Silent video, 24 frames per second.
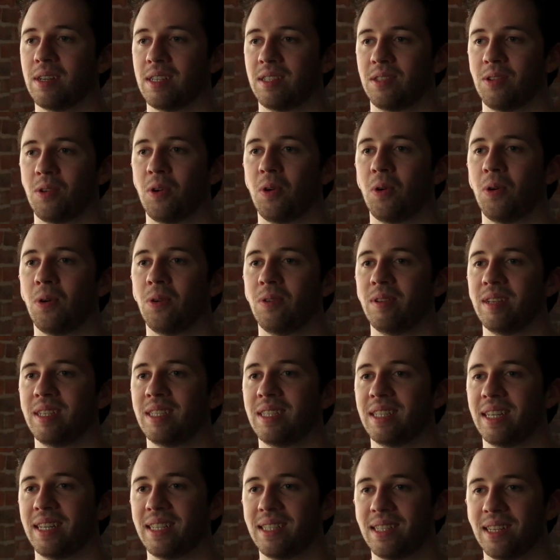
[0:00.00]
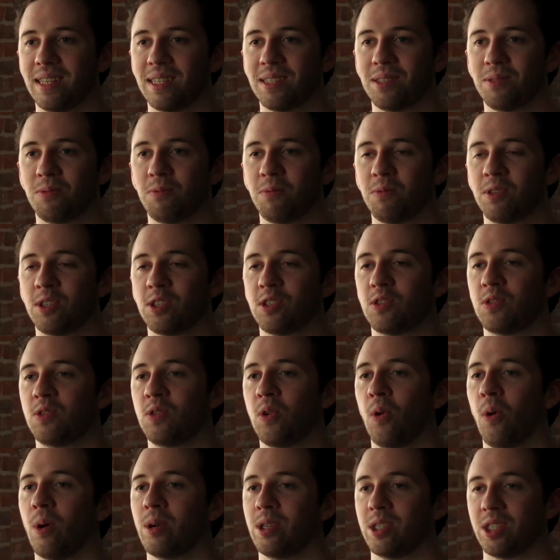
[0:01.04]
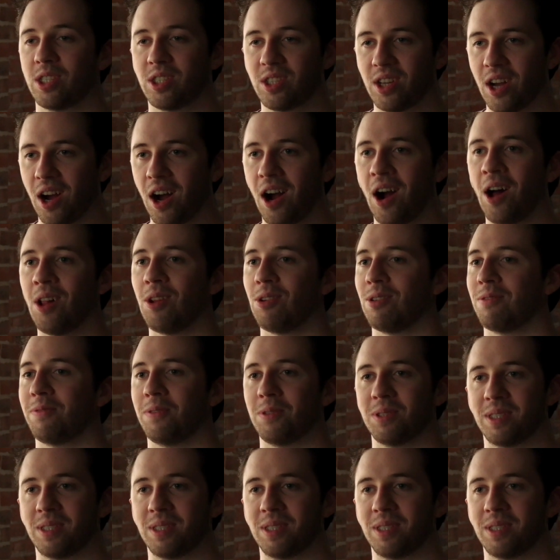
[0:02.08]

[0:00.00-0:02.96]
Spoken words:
as a whole, is it's this just gorgeous, colorful